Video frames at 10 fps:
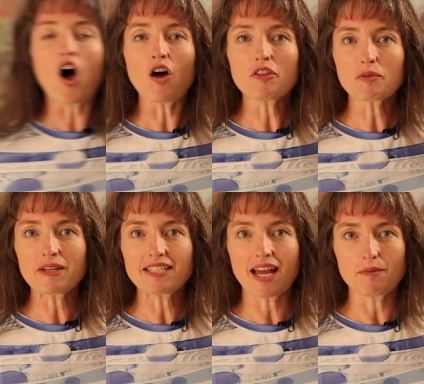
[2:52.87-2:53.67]
All
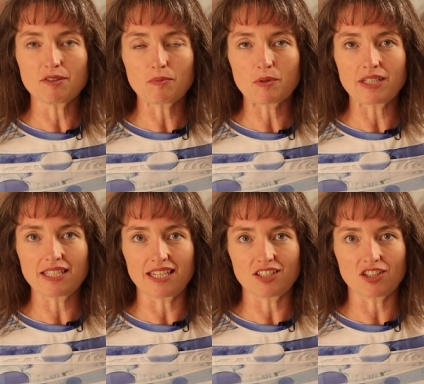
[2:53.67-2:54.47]
3 types of
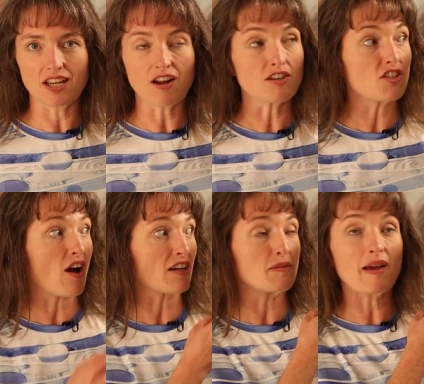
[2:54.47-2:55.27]
pre-teaching are
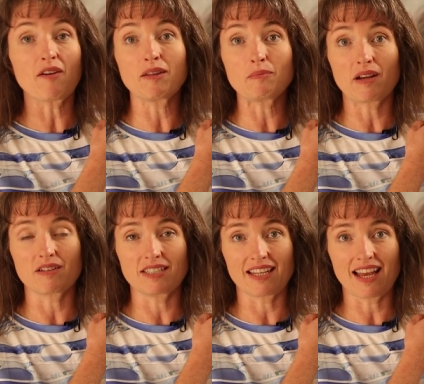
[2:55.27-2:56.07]
talked about in
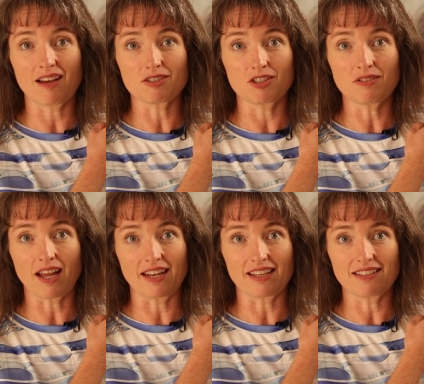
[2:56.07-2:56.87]
Parenting a House
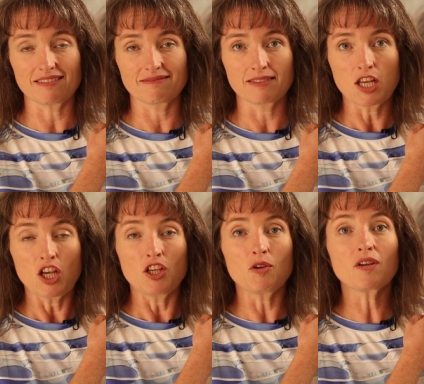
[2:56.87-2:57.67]
United.
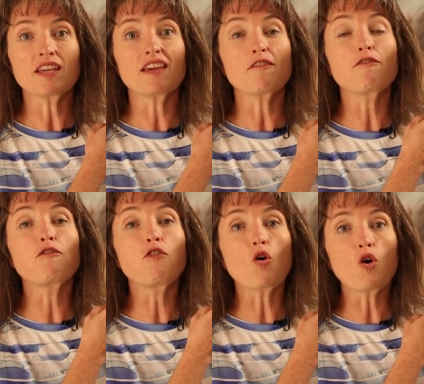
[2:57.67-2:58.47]
You can
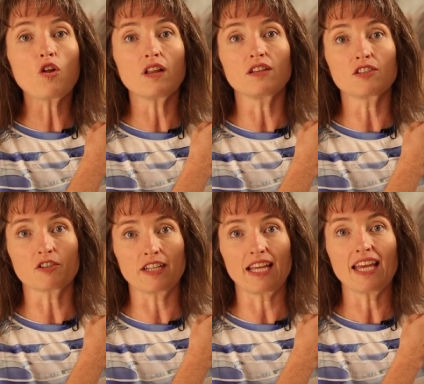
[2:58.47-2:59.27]
get full
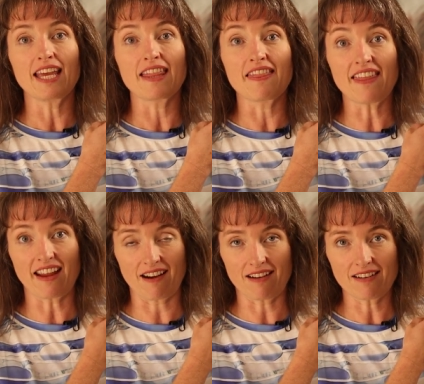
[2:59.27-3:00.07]
learning
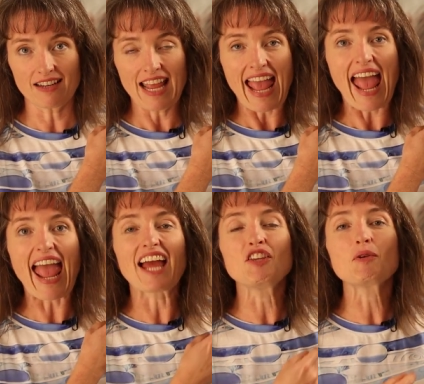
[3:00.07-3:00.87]
there,
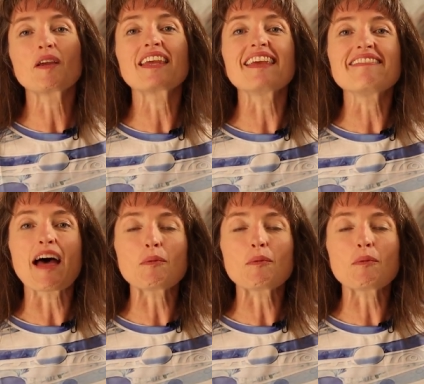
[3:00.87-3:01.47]
and you can get